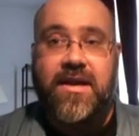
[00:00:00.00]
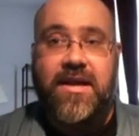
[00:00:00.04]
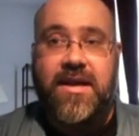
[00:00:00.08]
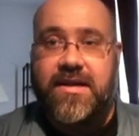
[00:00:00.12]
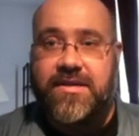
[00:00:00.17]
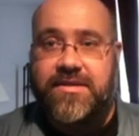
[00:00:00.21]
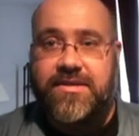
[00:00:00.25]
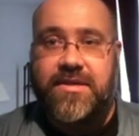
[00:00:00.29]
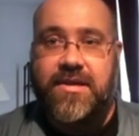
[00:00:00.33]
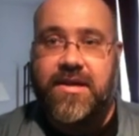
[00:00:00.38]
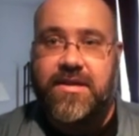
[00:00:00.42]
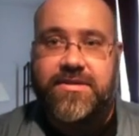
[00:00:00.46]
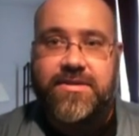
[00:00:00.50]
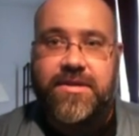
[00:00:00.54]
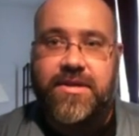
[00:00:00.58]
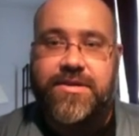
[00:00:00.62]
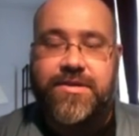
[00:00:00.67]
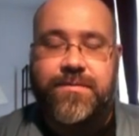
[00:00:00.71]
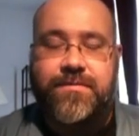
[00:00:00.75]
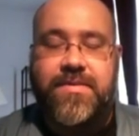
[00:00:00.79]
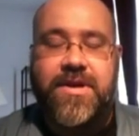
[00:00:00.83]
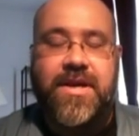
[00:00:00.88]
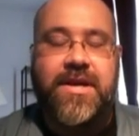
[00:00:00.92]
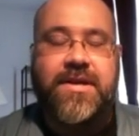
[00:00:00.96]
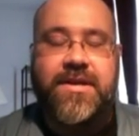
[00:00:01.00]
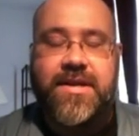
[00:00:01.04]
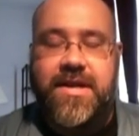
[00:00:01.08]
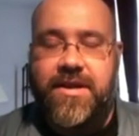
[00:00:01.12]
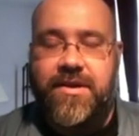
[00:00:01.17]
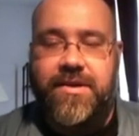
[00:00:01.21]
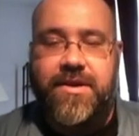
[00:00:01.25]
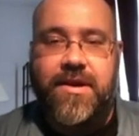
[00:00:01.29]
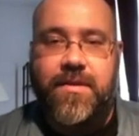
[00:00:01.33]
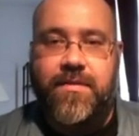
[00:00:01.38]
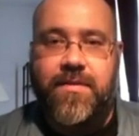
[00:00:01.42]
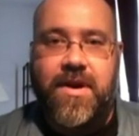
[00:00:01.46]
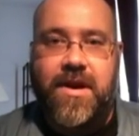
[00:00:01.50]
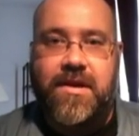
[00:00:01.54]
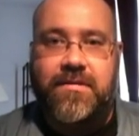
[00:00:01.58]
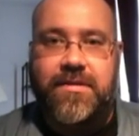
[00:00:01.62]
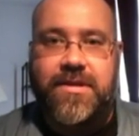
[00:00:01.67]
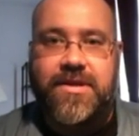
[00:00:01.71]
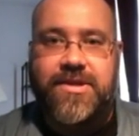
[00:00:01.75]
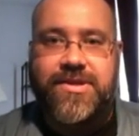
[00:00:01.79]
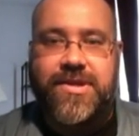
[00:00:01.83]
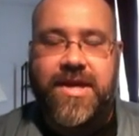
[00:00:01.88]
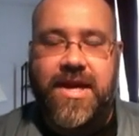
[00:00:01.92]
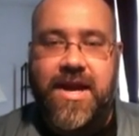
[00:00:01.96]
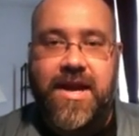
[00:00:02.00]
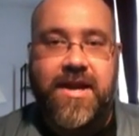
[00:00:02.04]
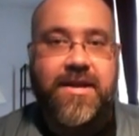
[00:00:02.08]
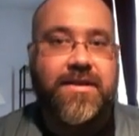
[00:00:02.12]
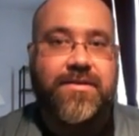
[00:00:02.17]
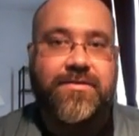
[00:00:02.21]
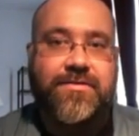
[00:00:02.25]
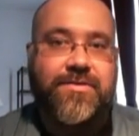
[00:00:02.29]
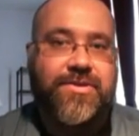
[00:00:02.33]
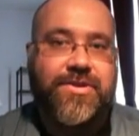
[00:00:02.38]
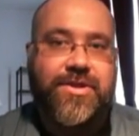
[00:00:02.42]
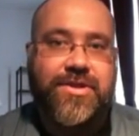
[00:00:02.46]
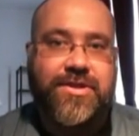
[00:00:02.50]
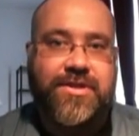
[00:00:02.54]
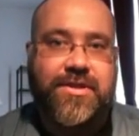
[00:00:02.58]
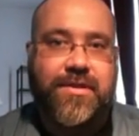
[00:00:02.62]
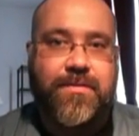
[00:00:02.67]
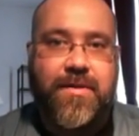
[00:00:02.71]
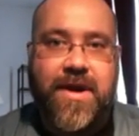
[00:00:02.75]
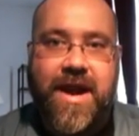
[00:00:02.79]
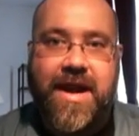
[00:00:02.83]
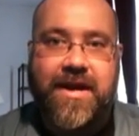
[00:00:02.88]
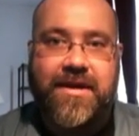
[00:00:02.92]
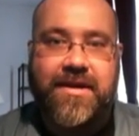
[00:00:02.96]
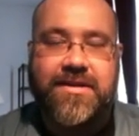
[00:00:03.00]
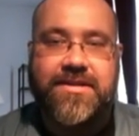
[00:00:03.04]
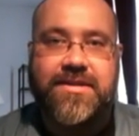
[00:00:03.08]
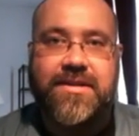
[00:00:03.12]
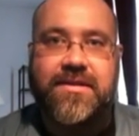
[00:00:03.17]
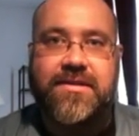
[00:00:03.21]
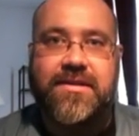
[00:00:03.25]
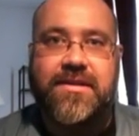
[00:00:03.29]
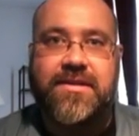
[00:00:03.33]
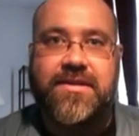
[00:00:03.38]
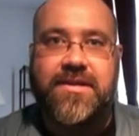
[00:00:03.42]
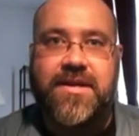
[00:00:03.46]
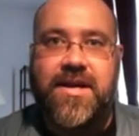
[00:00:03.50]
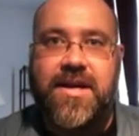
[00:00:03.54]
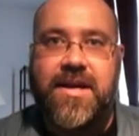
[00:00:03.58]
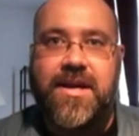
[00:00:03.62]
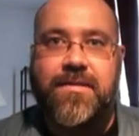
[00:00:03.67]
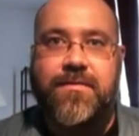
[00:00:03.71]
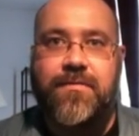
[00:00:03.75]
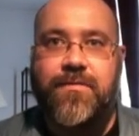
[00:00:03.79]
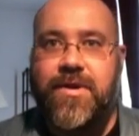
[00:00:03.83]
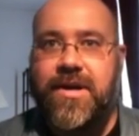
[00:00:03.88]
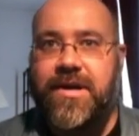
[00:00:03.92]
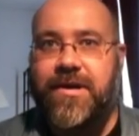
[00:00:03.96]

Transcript: That's not such a big deal, you're probably saying. It was just the practice at the time.